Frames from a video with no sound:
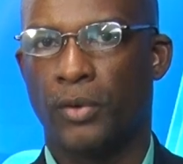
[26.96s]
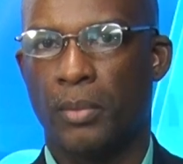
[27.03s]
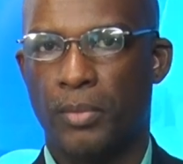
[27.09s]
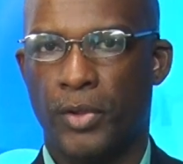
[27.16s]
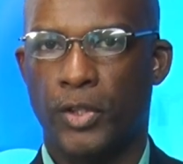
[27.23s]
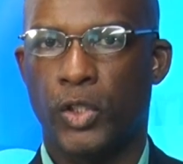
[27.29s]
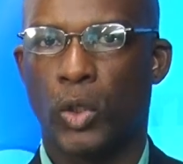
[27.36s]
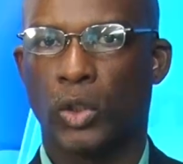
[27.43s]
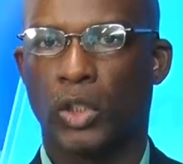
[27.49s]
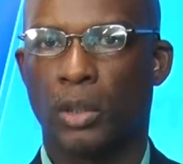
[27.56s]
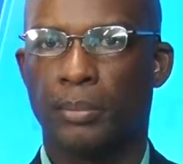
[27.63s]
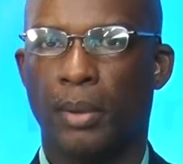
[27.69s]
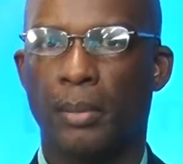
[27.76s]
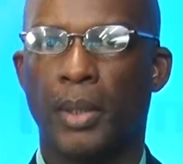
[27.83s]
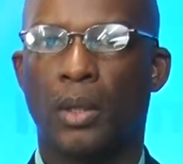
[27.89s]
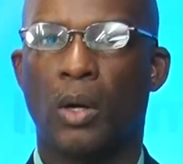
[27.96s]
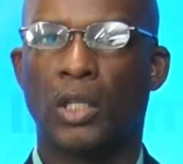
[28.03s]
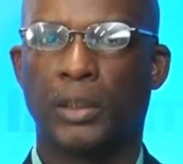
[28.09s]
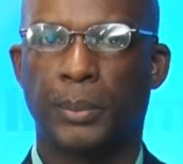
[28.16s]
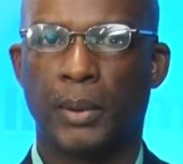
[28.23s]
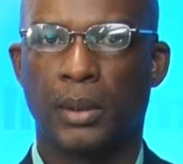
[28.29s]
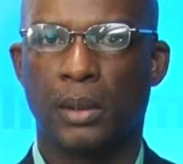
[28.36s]
from the Georgetown Public
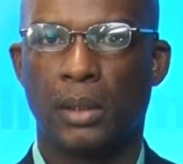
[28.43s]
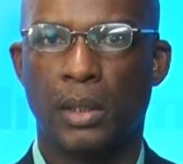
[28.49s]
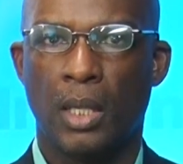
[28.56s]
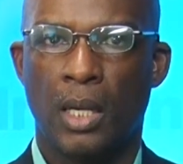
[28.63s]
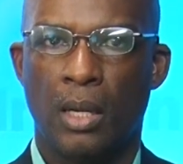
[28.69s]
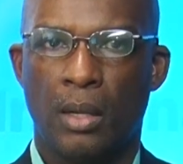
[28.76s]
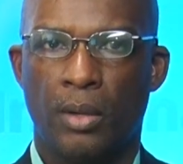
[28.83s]
Hospital,